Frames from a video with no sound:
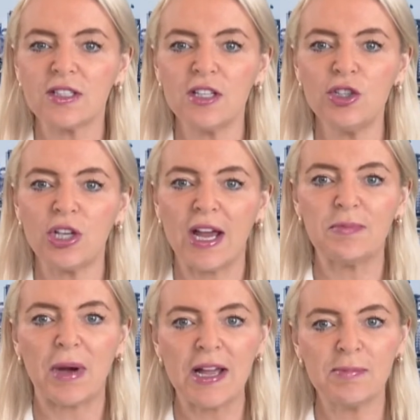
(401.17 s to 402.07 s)
a share
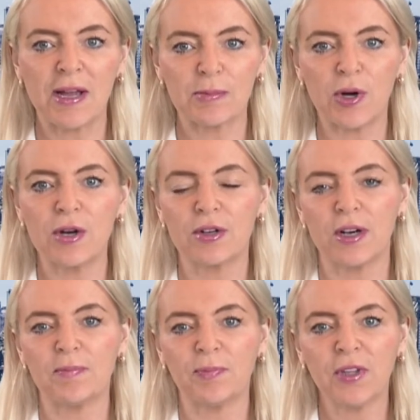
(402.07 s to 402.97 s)
buyback
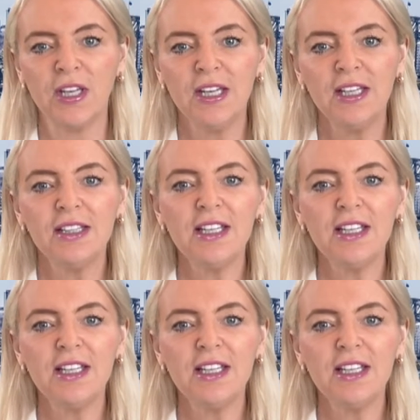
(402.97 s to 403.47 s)
program. The